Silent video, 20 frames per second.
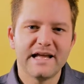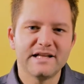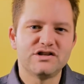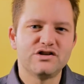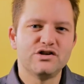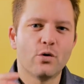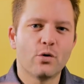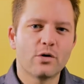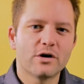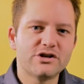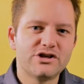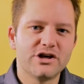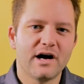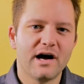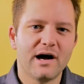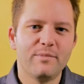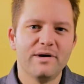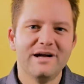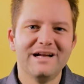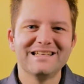It's your
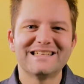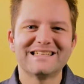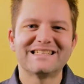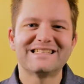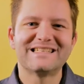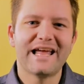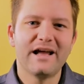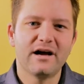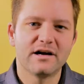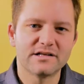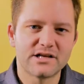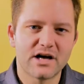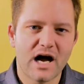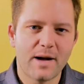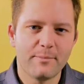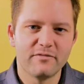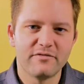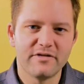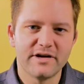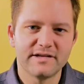job to stay on
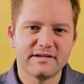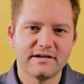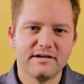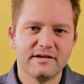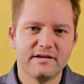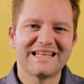top of it,